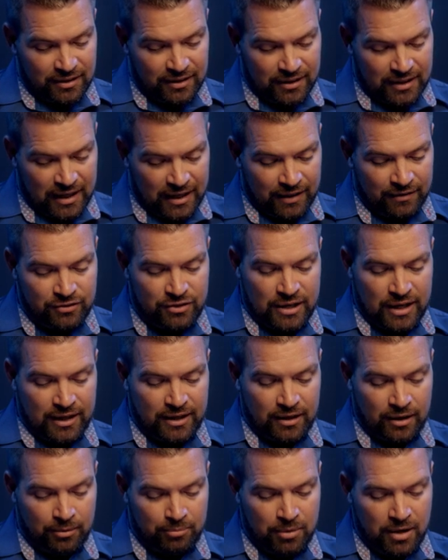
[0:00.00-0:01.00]
and the God of
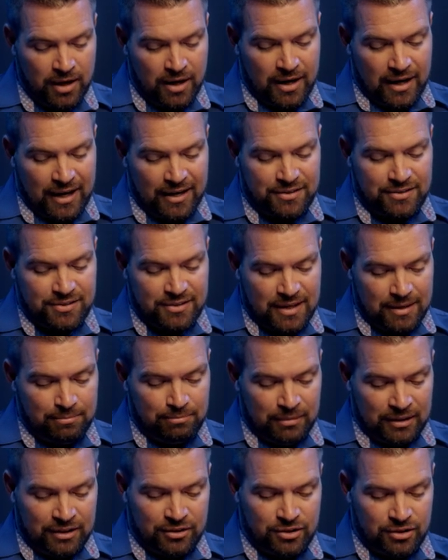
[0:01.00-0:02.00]
Jacob, has
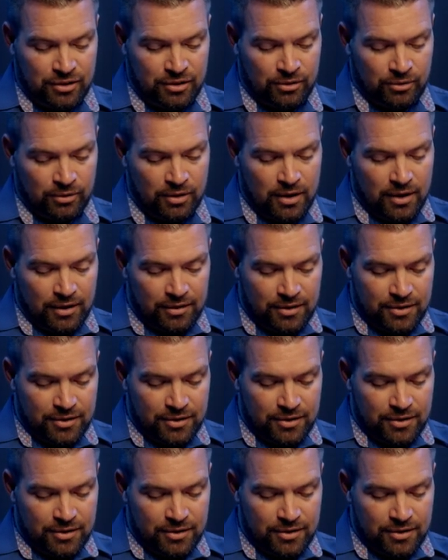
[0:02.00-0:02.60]
sent me to you.